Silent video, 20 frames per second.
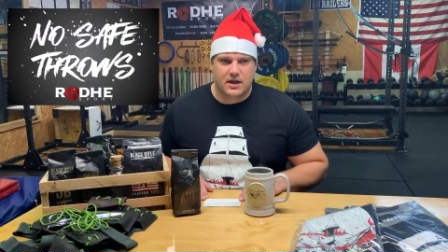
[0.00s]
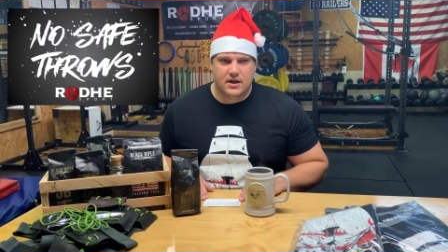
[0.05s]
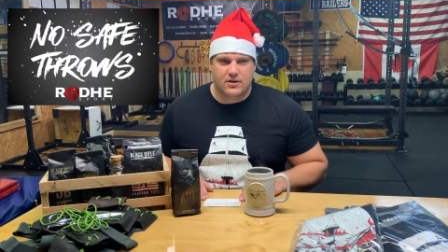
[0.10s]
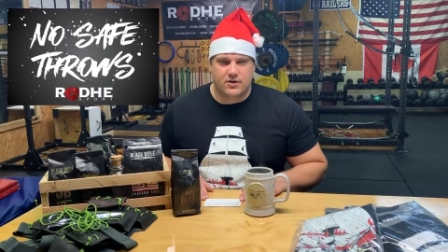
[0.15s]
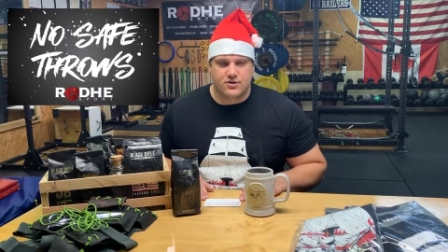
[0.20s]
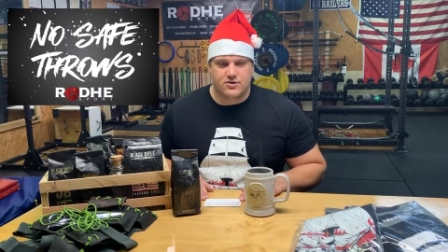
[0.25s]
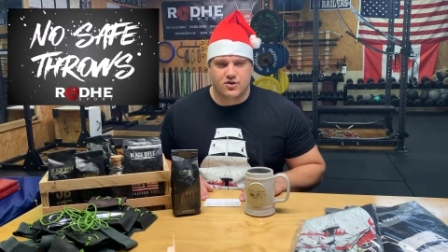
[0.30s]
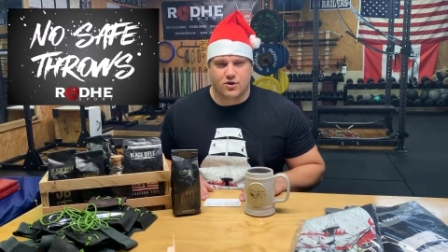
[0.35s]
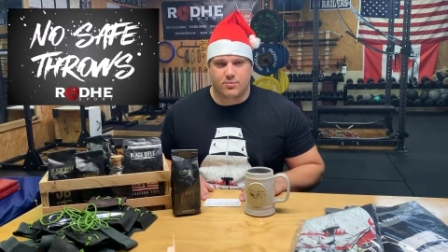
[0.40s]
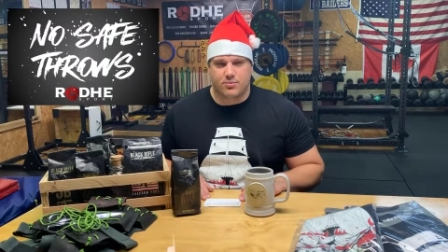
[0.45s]

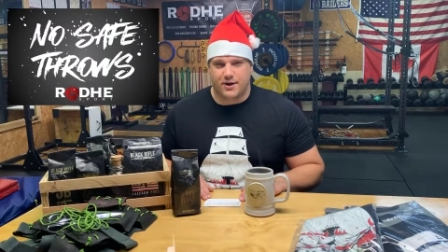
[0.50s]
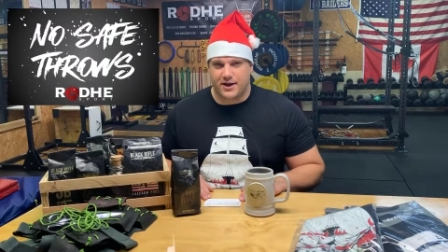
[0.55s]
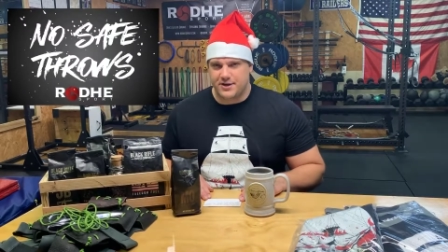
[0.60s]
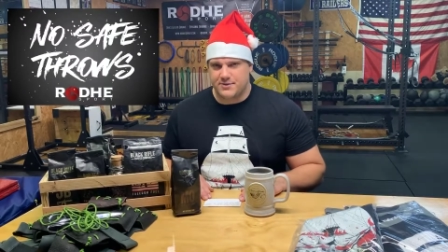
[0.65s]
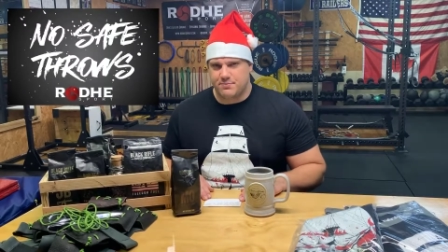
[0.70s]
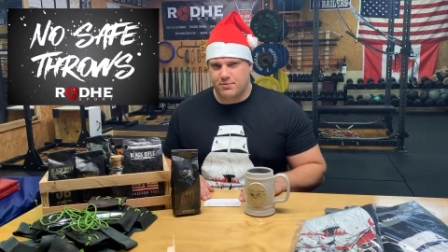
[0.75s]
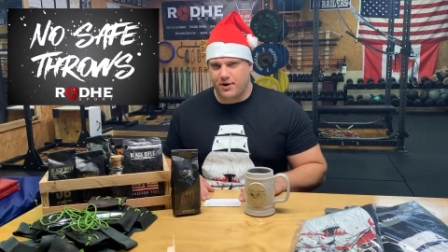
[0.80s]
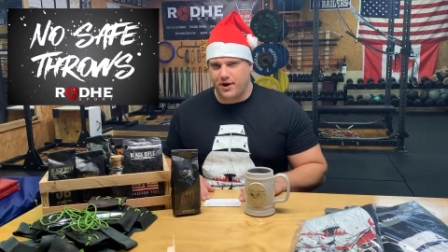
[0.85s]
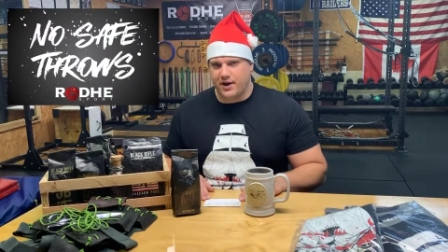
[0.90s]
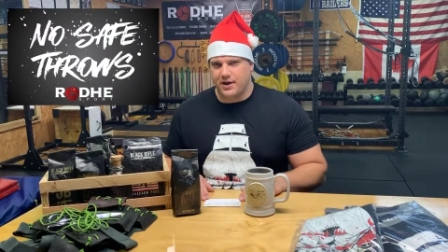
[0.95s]
There's no price
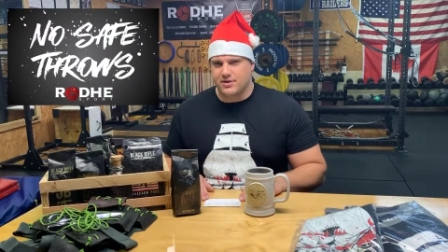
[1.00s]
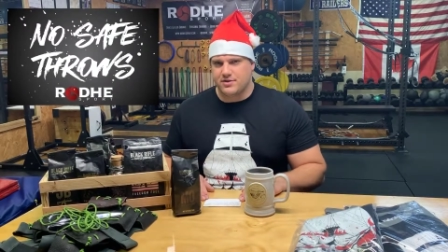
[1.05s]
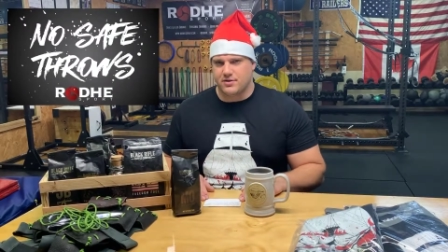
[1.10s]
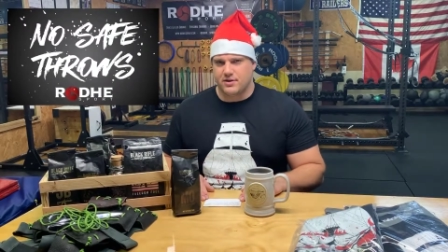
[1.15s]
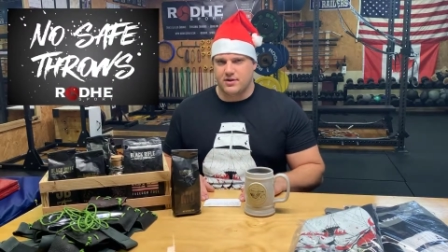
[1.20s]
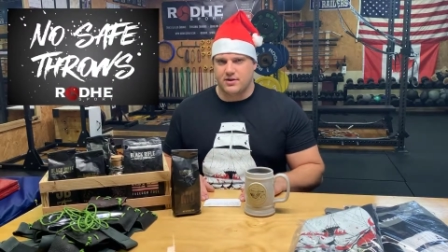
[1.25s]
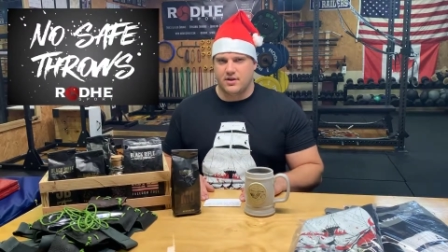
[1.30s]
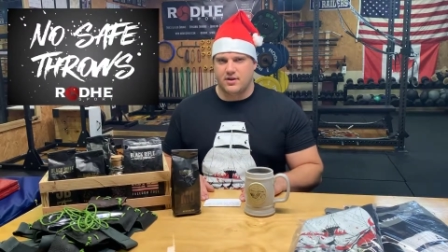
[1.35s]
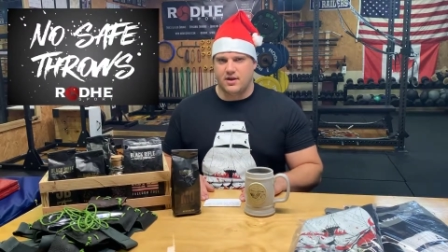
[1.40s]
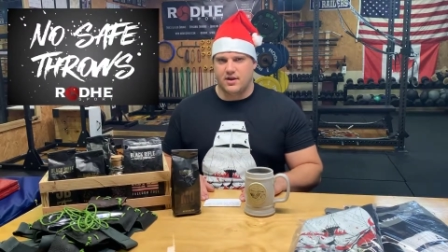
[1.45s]
breaks or
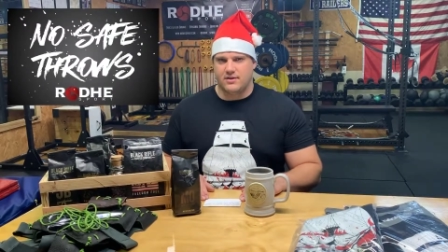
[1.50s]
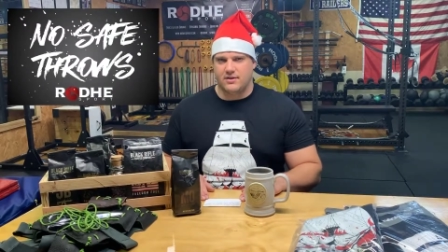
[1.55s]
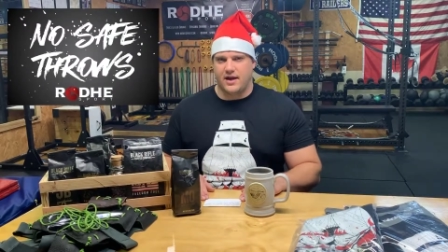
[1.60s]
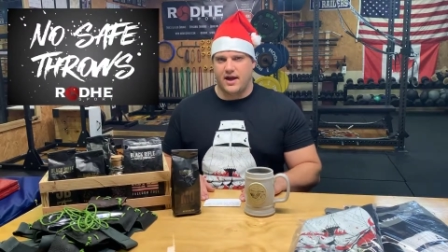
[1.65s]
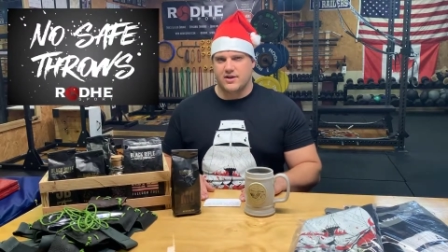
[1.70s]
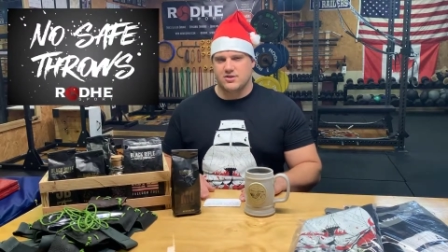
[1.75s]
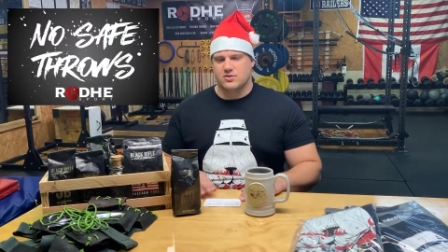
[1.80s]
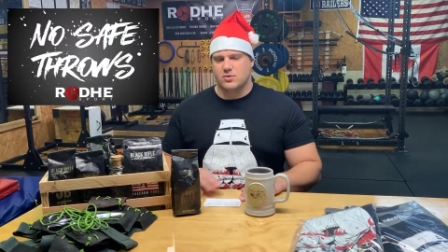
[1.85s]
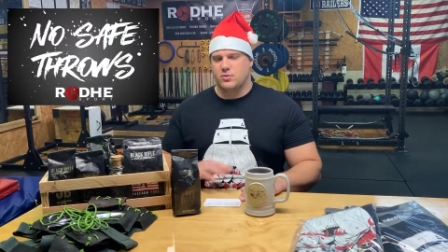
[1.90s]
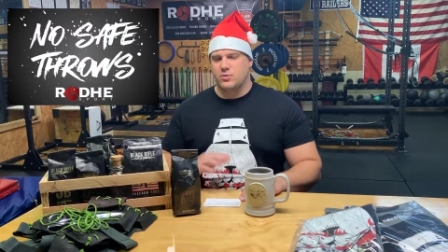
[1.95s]
anything like
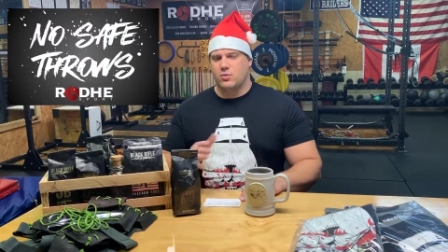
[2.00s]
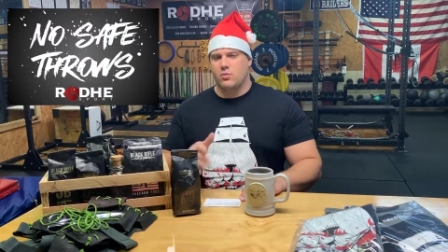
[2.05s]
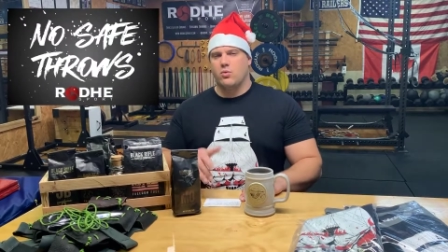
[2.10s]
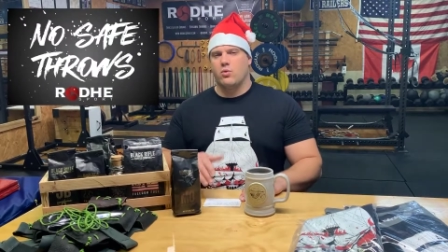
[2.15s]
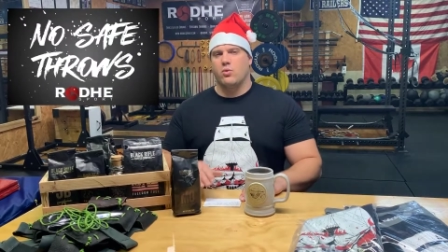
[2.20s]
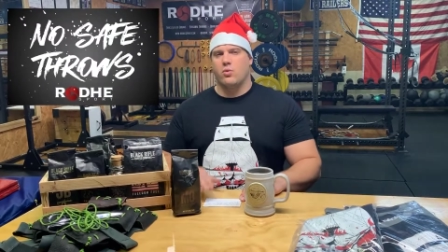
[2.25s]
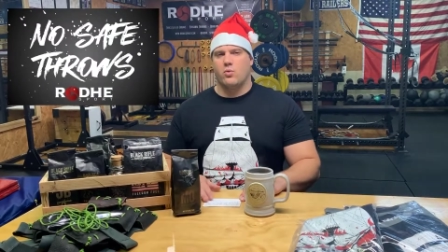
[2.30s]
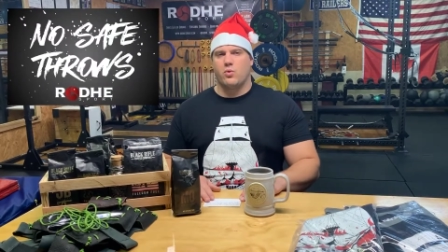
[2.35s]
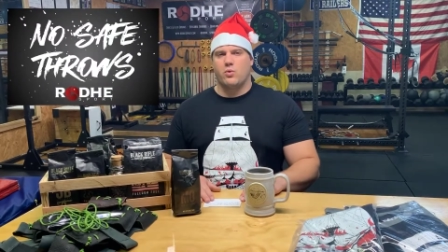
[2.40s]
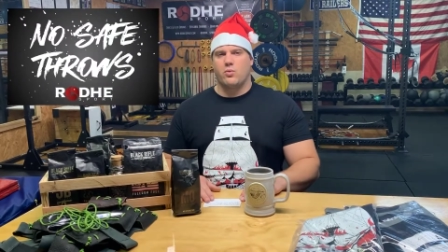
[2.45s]
that. So
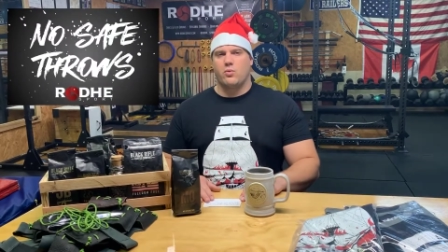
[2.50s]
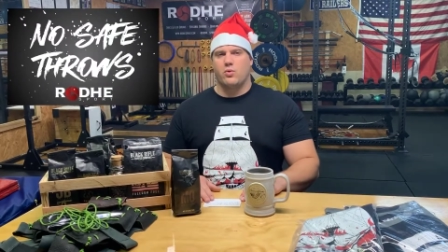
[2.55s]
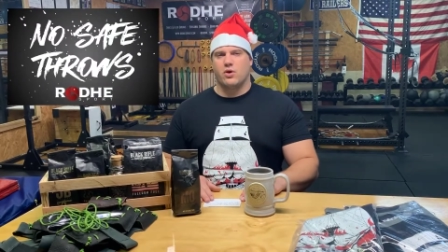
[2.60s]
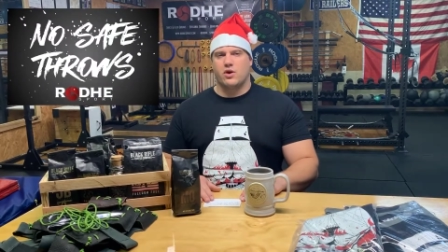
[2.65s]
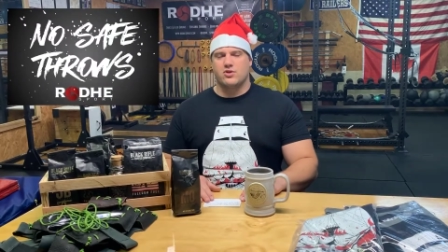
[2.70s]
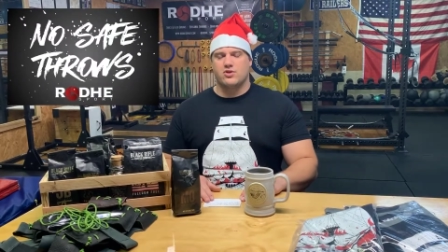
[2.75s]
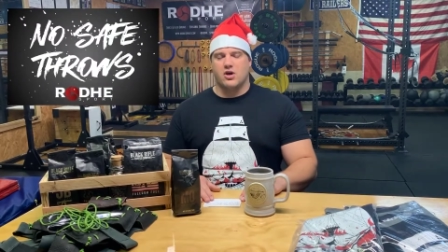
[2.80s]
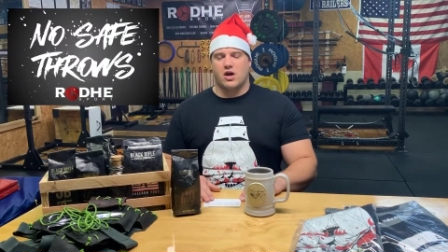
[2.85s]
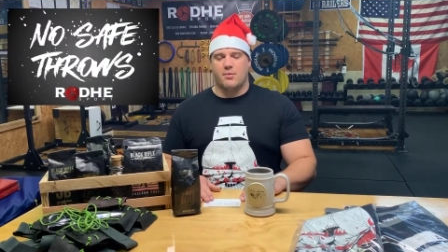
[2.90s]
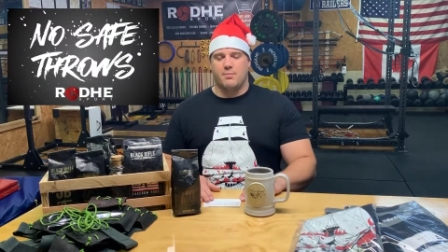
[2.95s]
we're going
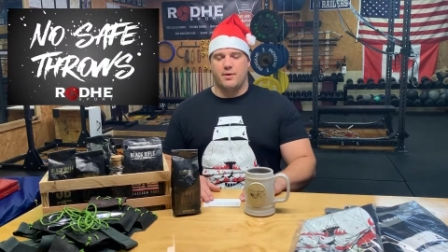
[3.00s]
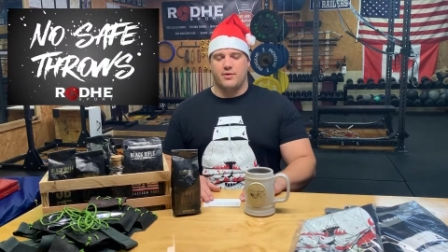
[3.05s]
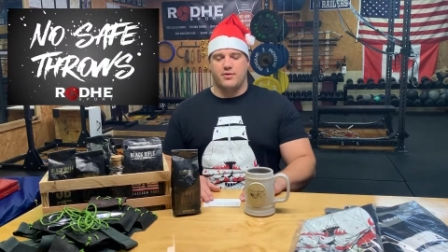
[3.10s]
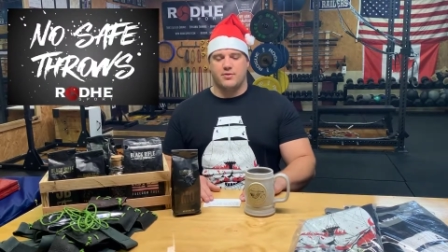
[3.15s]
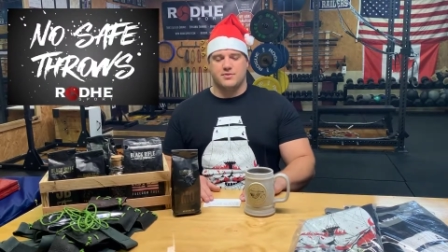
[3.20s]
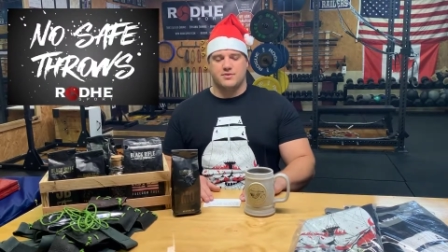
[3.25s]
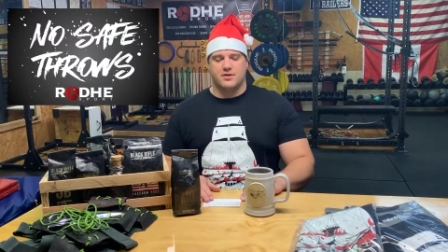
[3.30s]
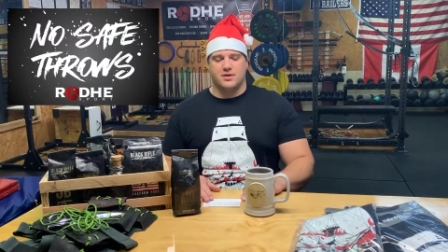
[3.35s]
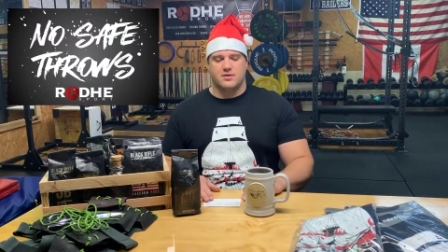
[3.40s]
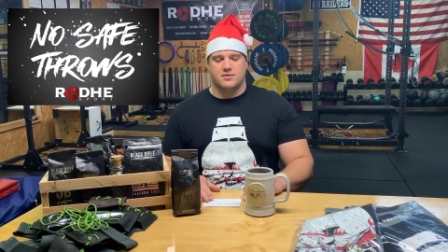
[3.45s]
to talk about
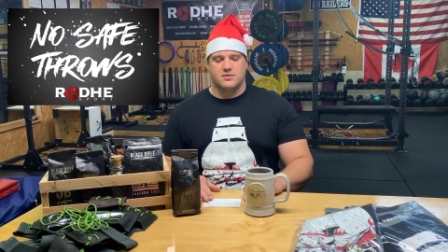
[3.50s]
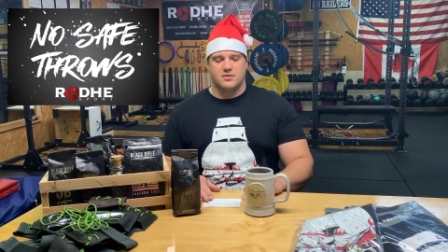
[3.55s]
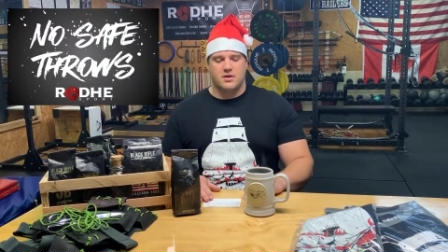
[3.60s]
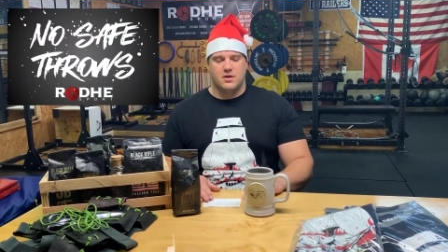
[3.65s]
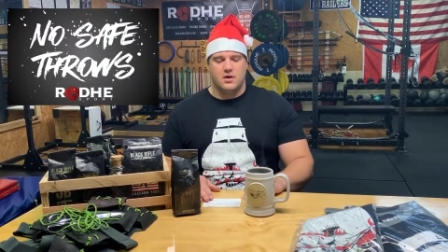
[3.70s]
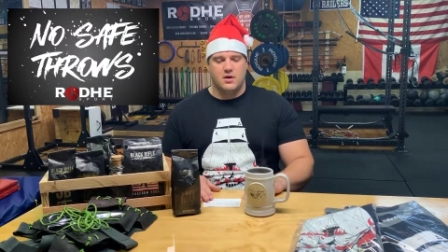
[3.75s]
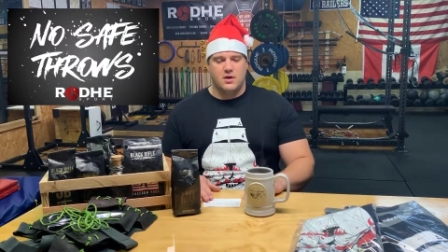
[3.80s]
those things.